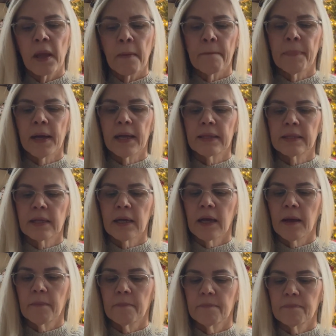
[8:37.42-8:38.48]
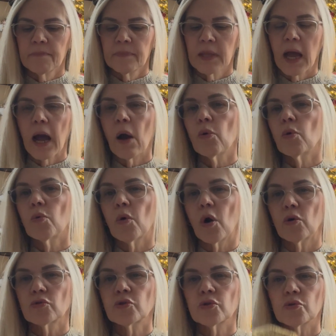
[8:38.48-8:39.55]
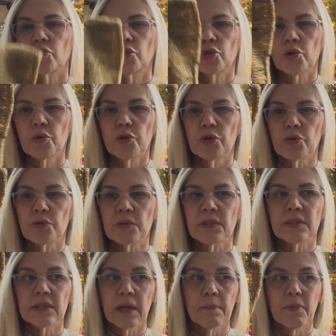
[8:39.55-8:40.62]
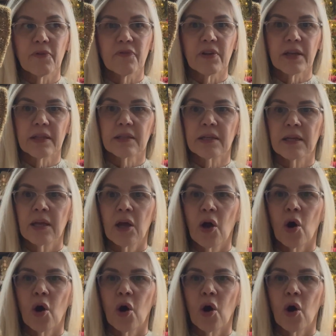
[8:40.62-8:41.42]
but I will also show you some of it